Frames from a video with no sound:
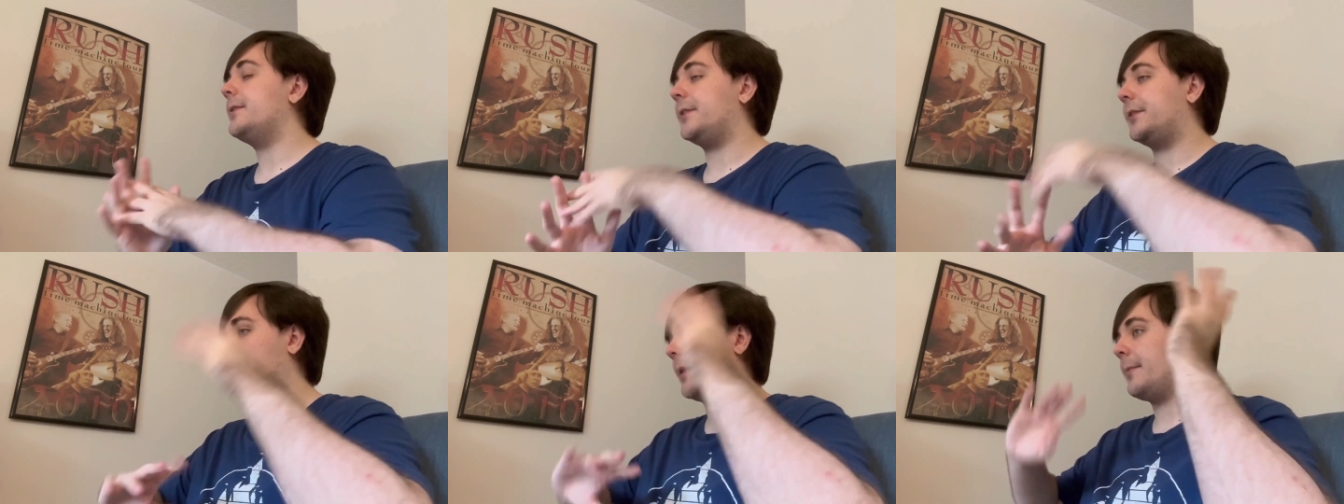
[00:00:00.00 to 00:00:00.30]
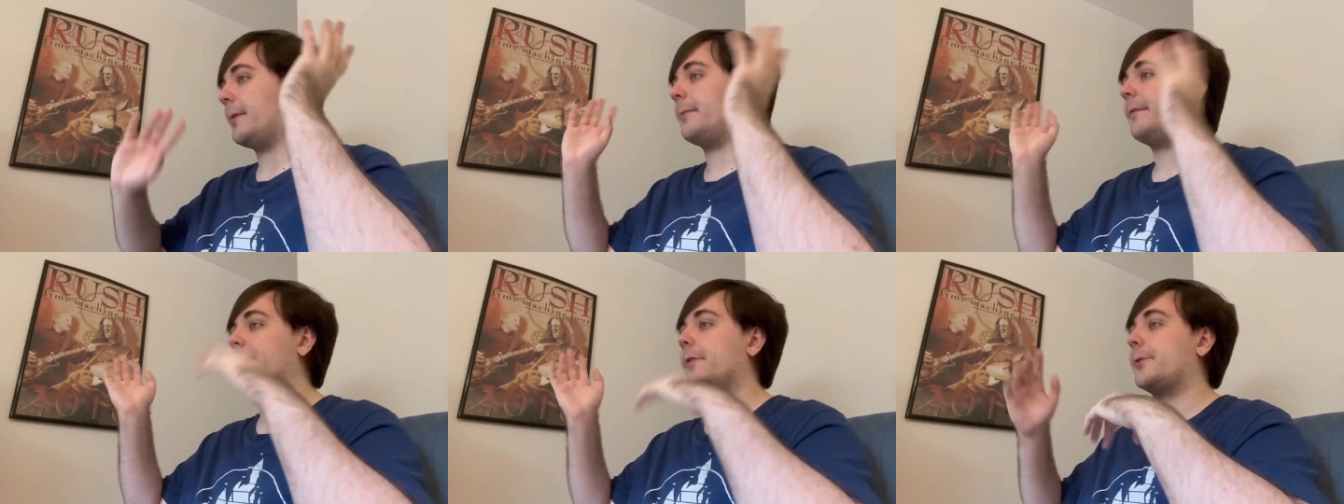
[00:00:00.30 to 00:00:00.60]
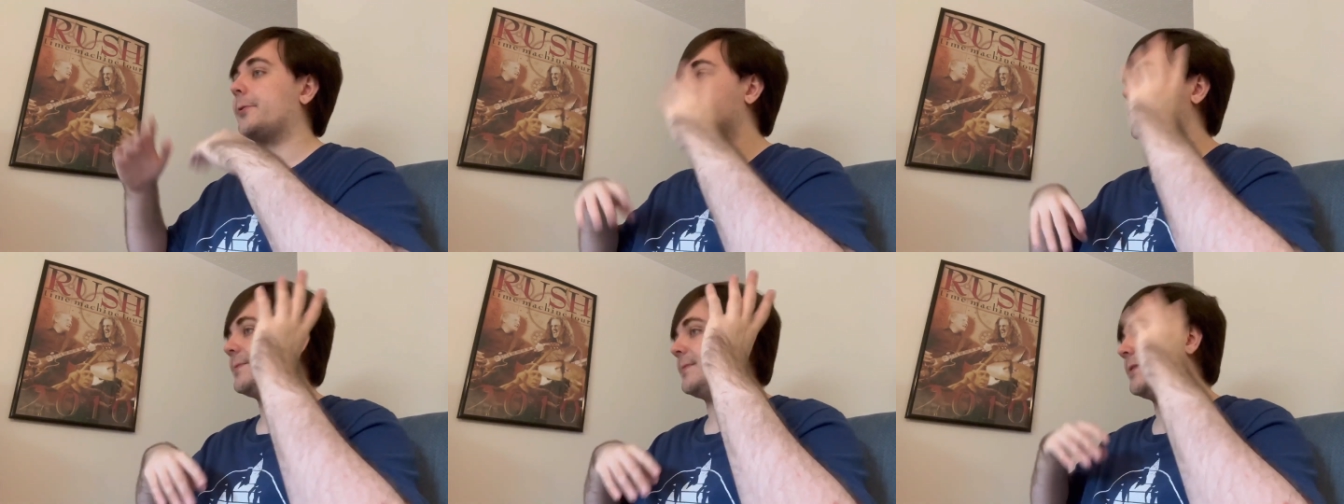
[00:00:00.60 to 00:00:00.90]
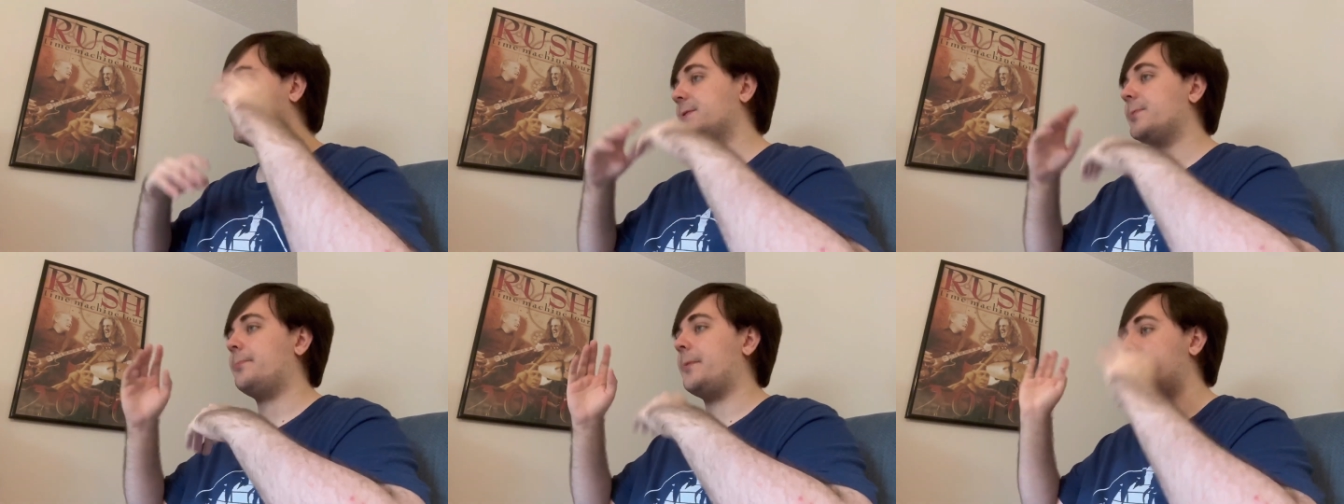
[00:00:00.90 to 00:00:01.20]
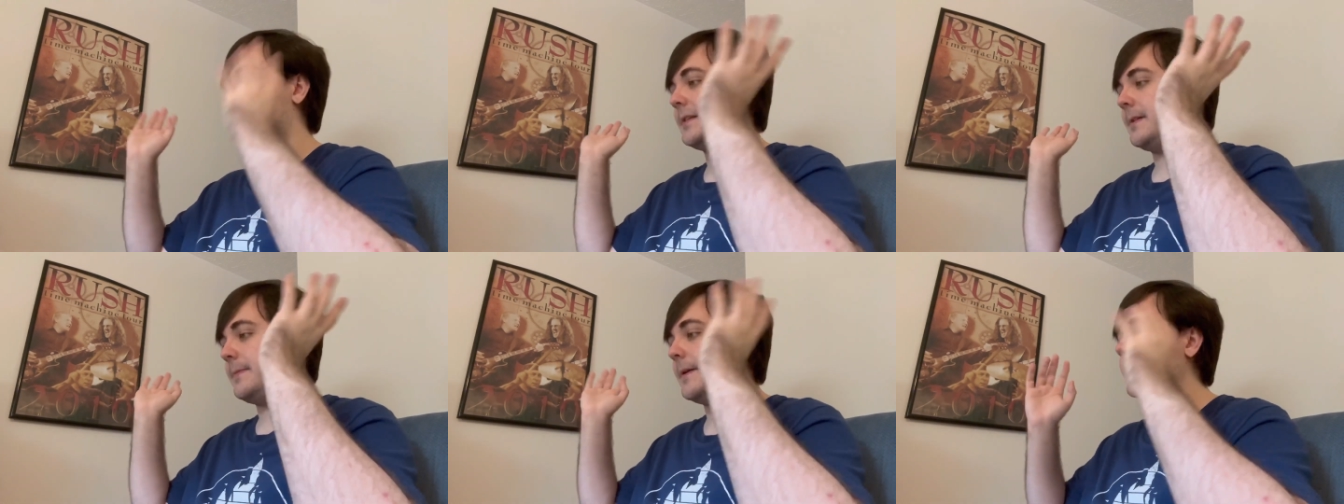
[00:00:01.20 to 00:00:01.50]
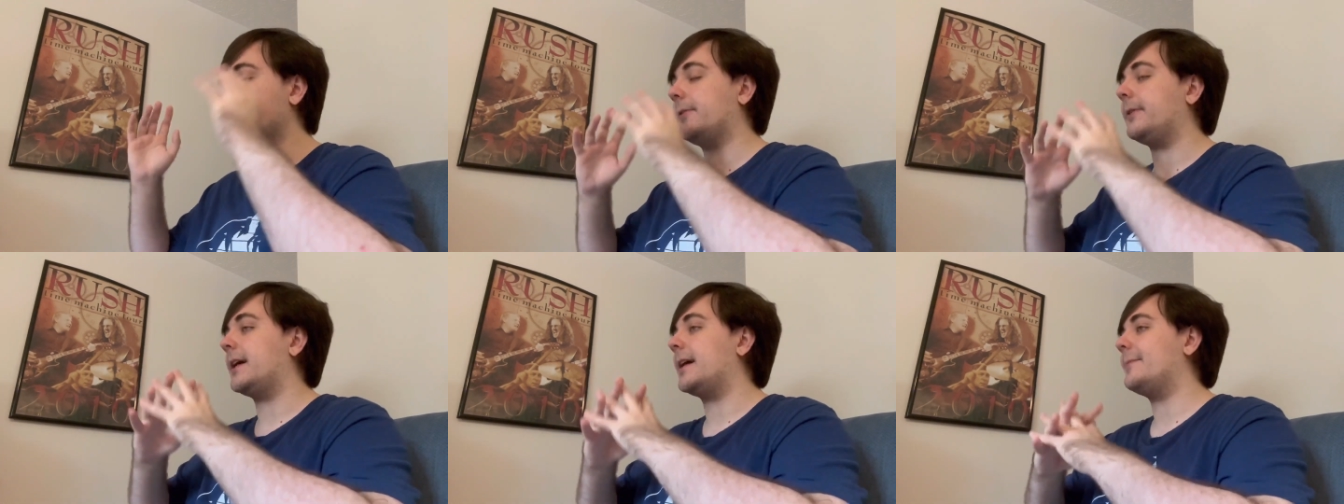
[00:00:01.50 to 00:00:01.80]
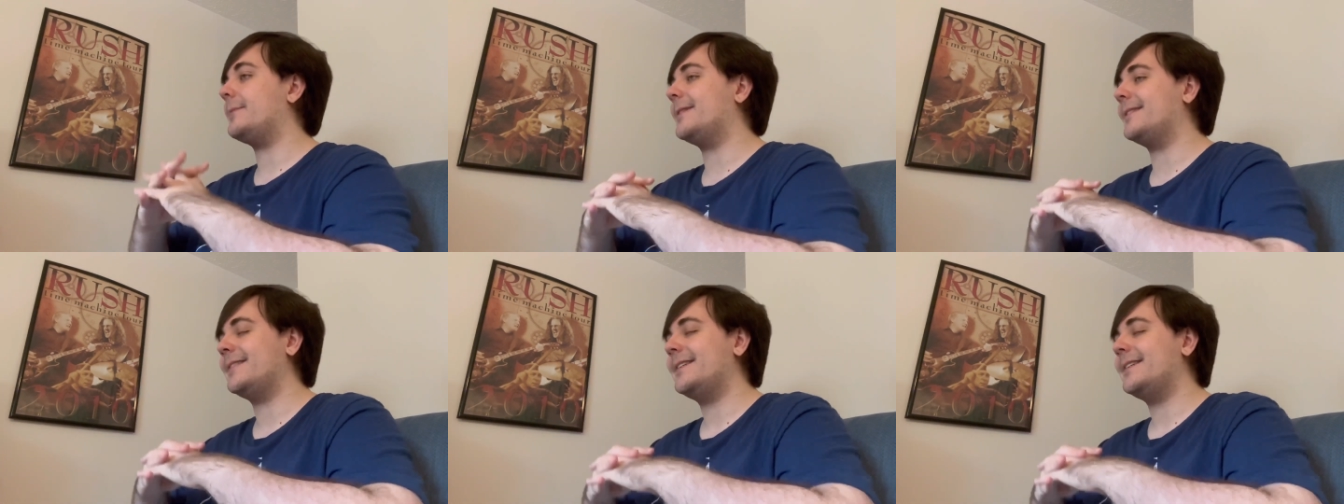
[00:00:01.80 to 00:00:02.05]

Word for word: the Nightmare Before Christmas YTP collab.